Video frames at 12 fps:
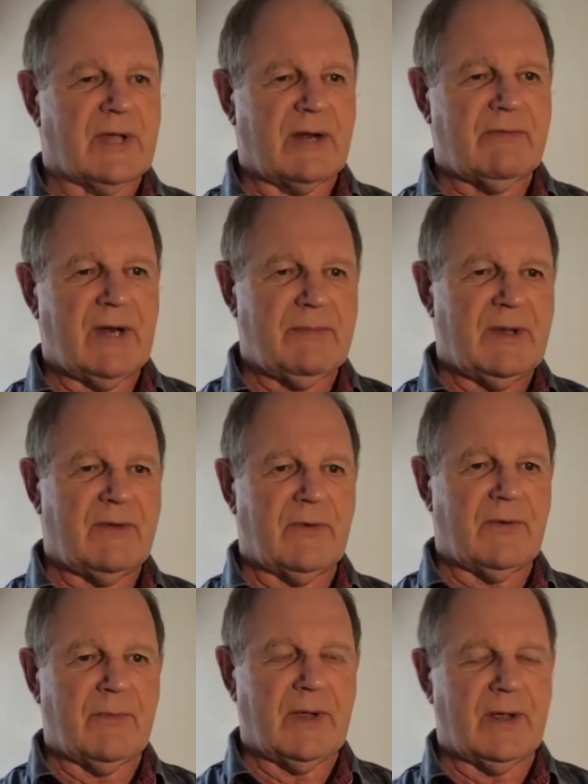I read a bit
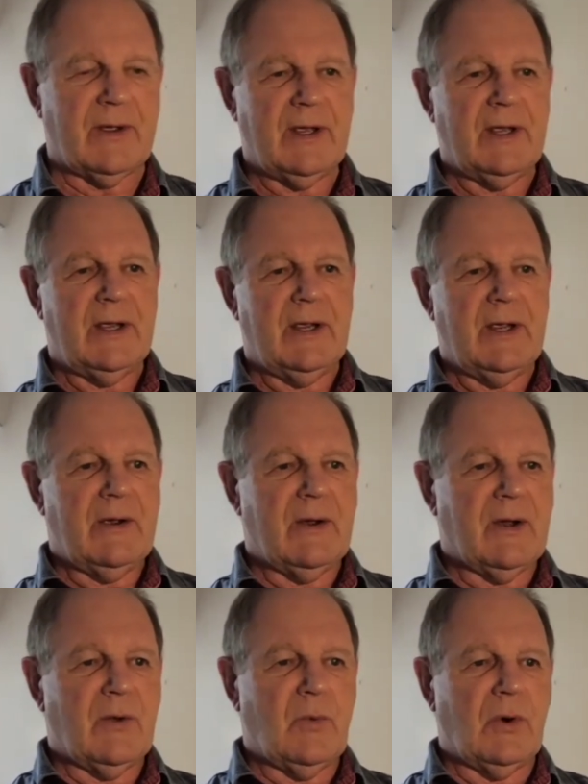from
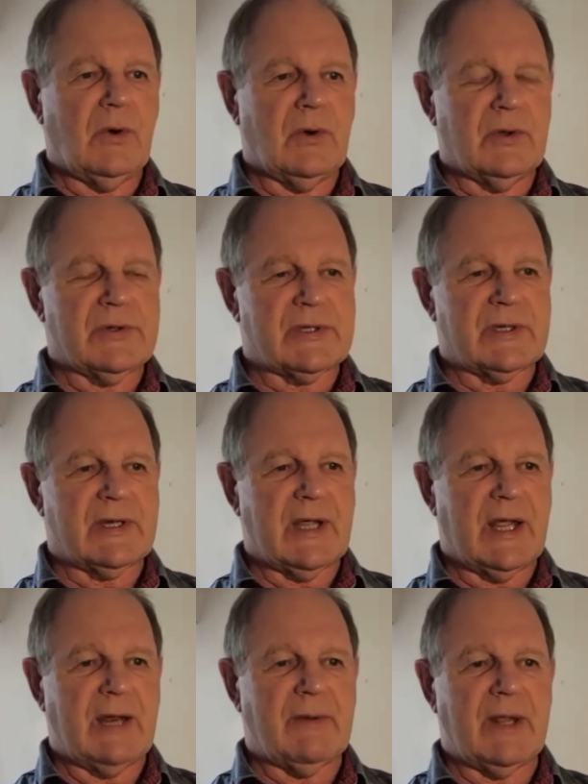Warhorse, and
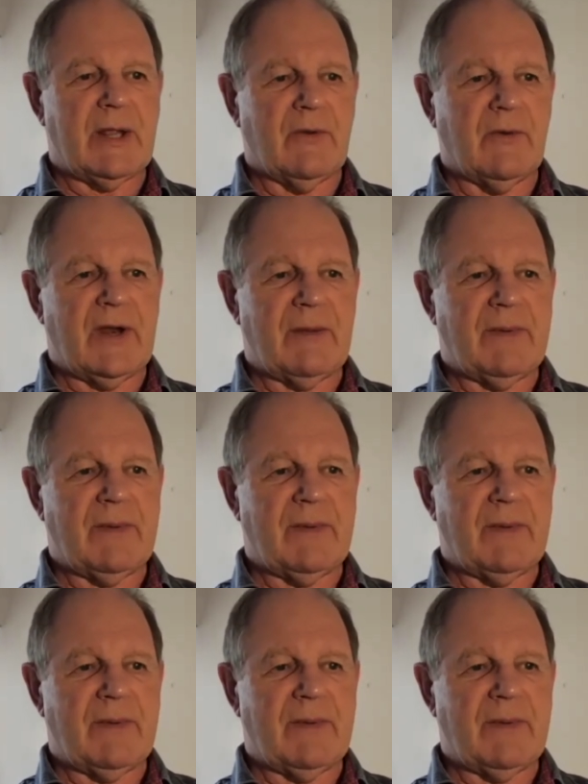anyway, they were all very